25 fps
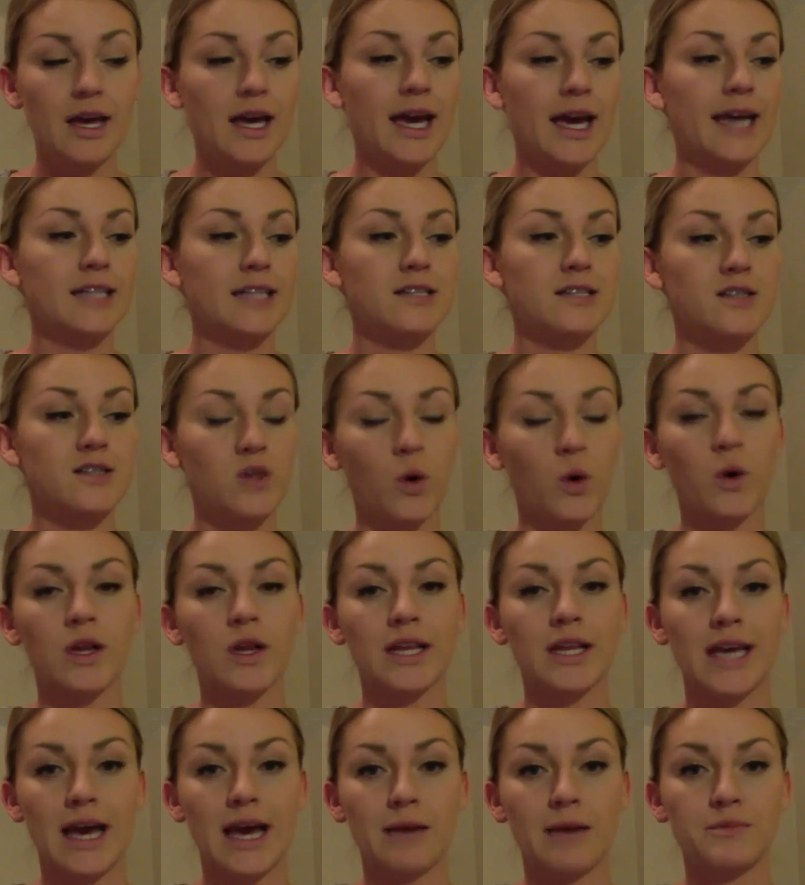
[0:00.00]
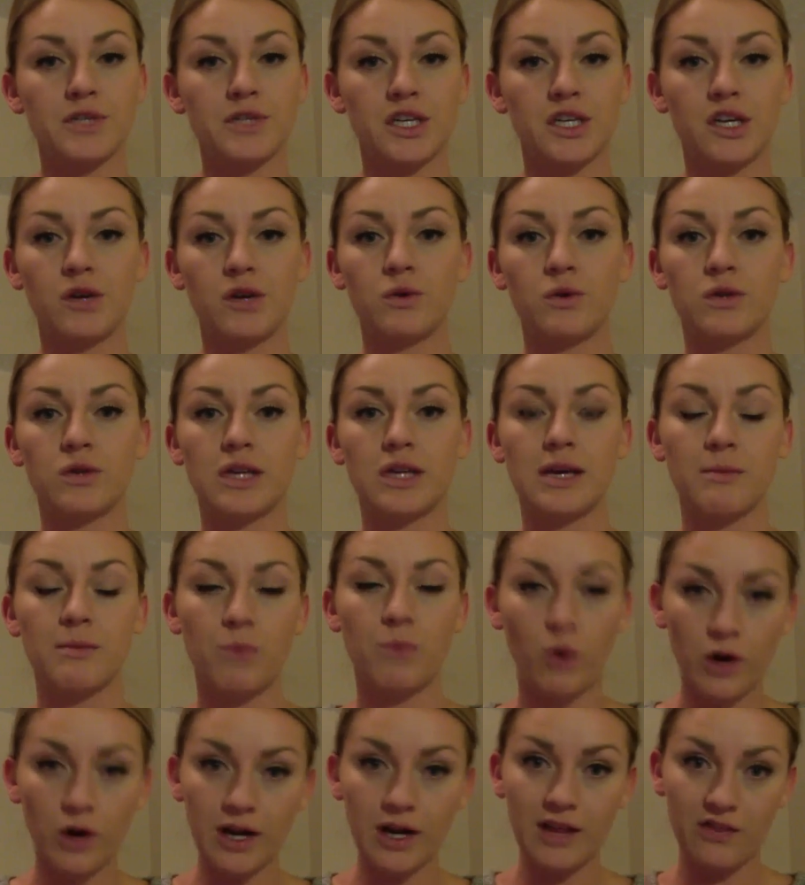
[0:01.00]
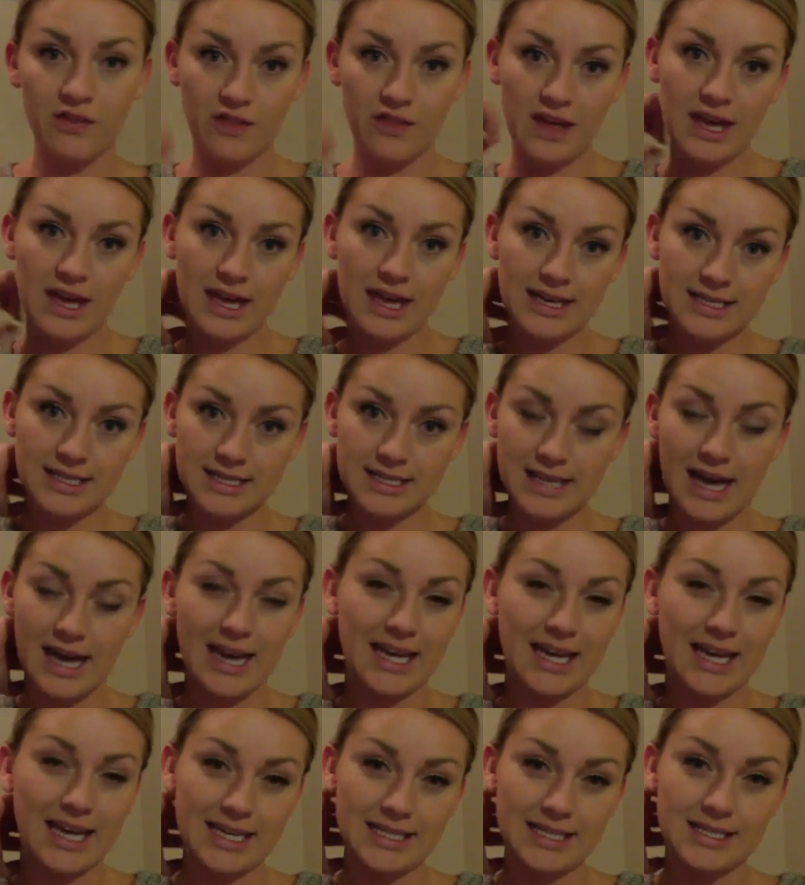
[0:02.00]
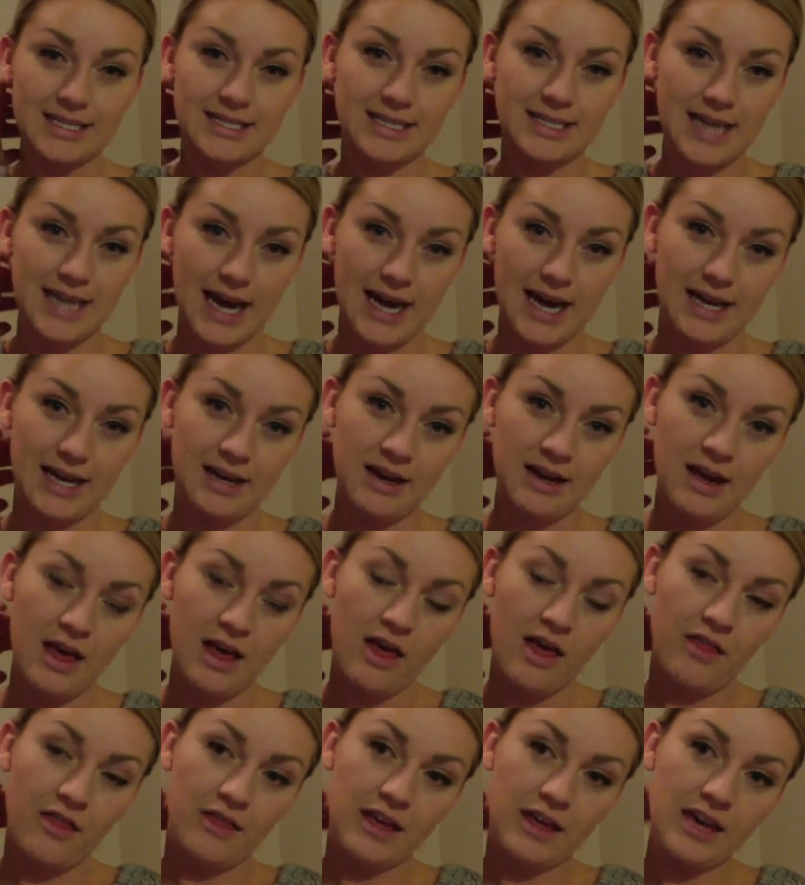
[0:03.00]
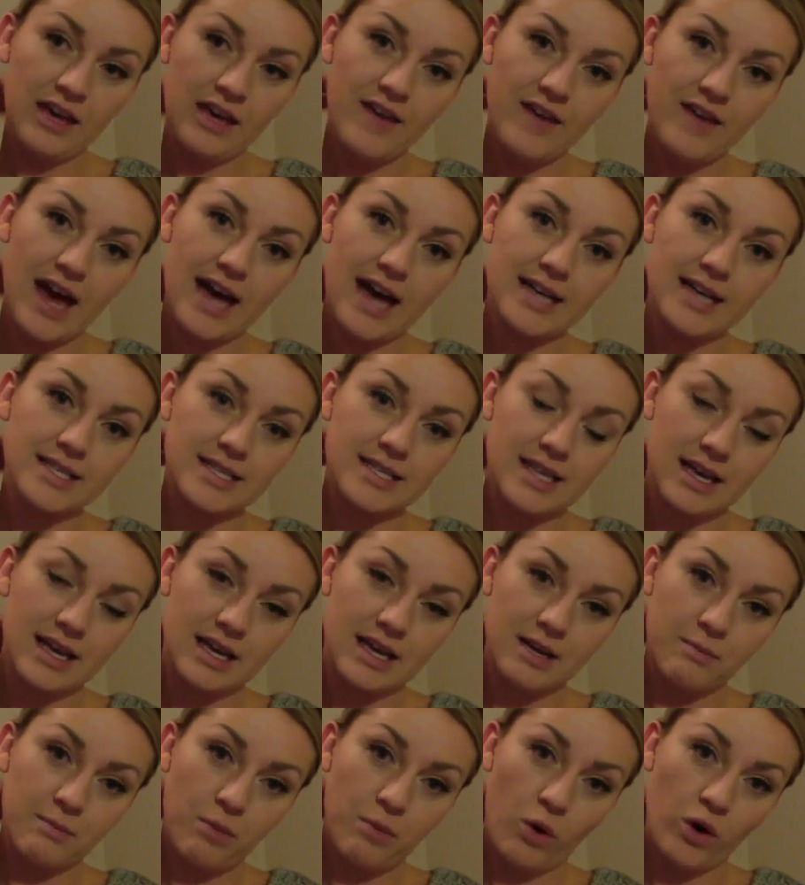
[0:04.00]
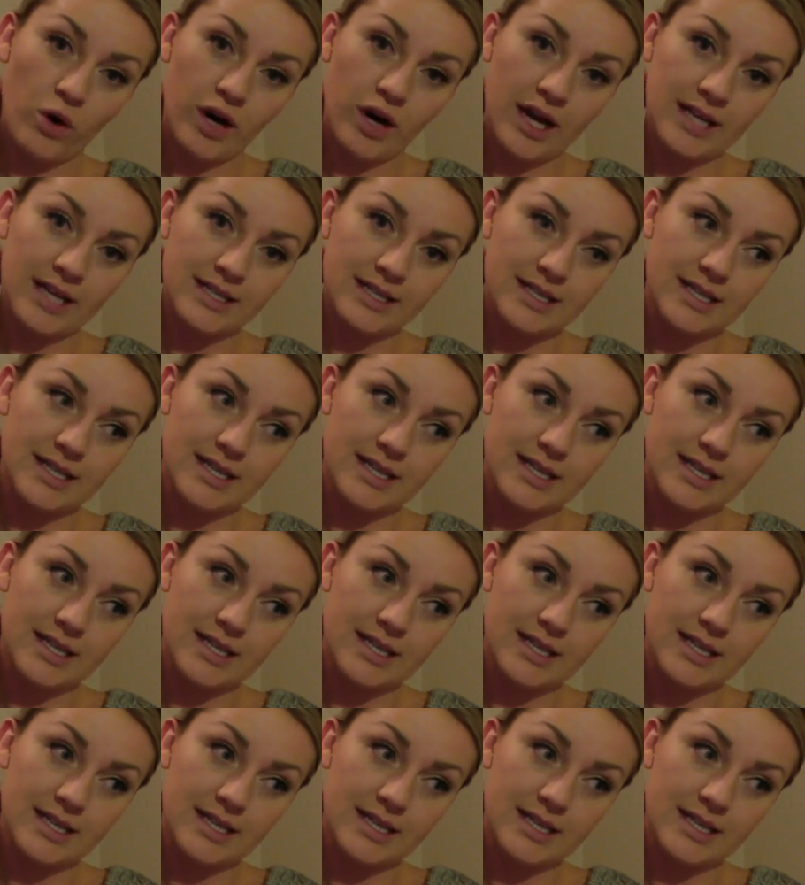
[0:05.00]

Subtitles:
It's totally up to you. The important thing is that it gets done. Think of it as an important